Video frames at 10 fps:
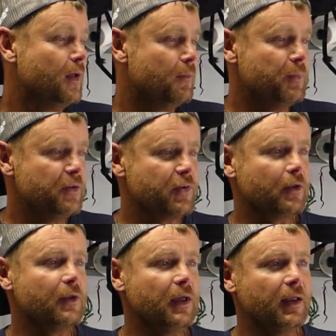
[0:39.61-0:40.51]

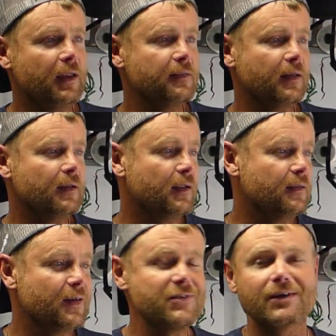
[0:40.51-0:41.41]
basically anything
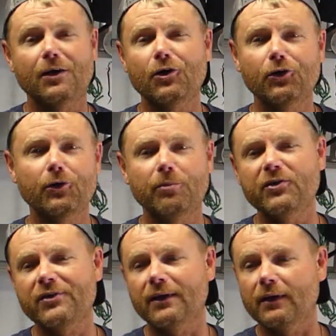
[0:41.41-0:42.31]
that doesn't
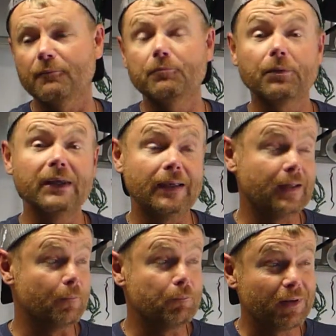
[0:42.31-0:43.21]
100%
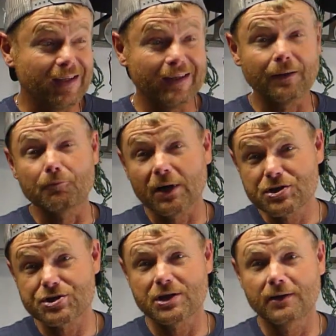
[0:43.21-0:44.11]
complete
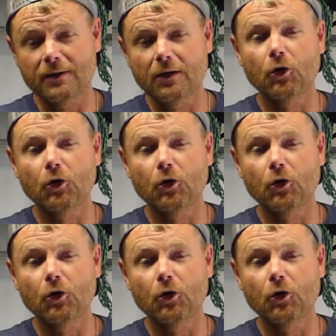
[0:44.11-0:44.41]
combustion